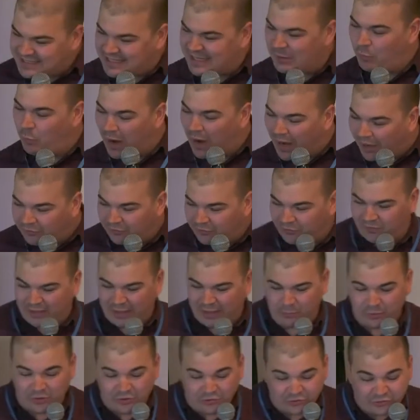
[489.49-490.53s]
wild
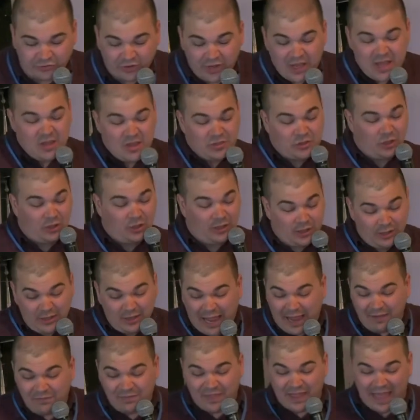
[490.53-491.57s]
flowers. They'll
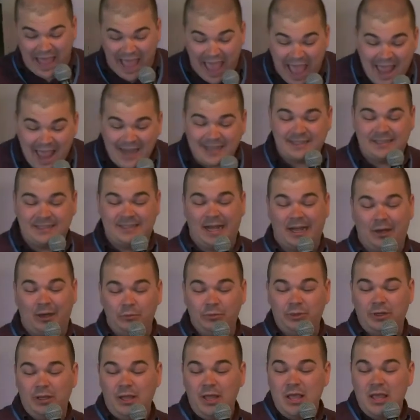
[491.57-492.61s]
have their head
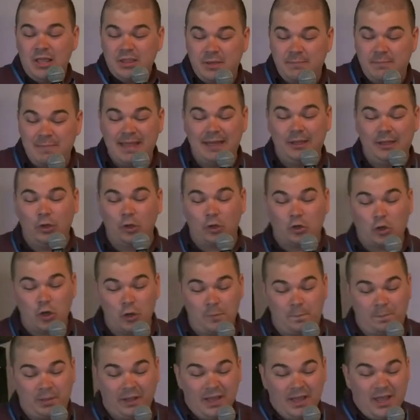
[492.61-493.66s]
down. They may look
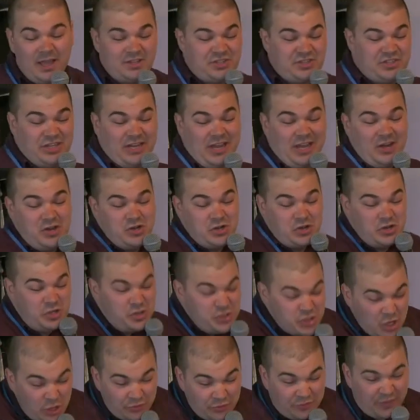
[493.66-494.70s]
up and see
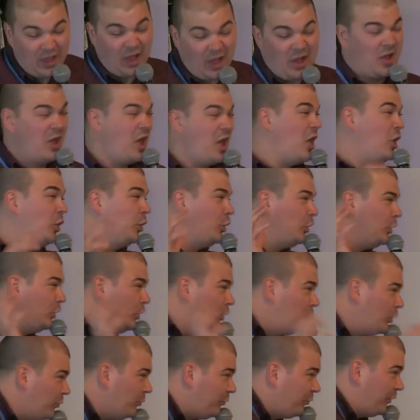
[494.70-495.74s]
another
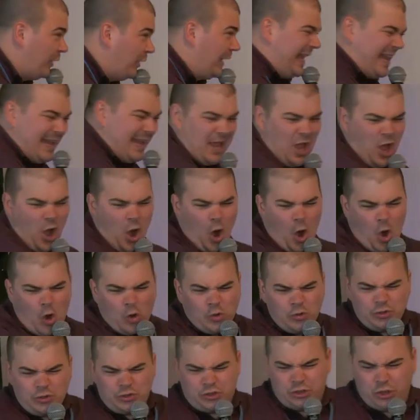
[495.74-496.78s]
lovely,
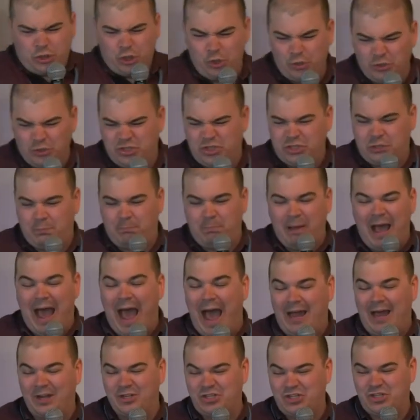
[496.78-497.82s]
untouched
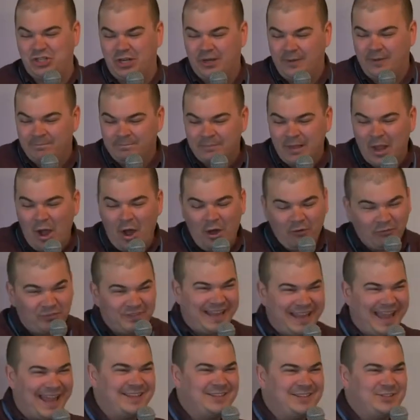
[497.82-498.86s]
patch of
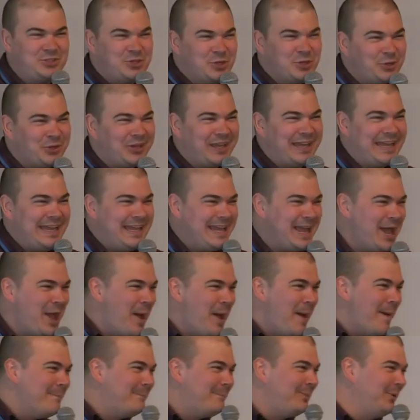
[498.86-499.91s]
Kentucky
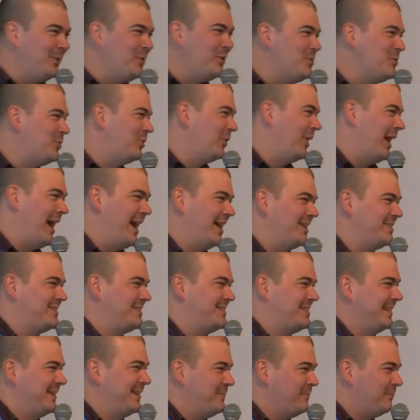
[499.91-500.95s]

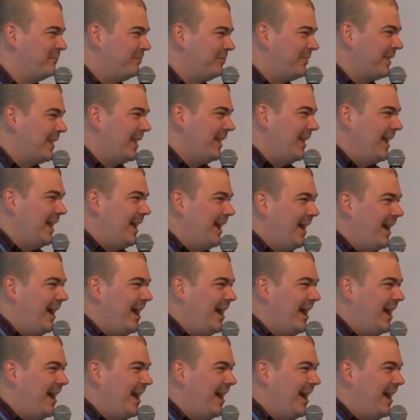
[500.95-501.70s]
bluegrass. And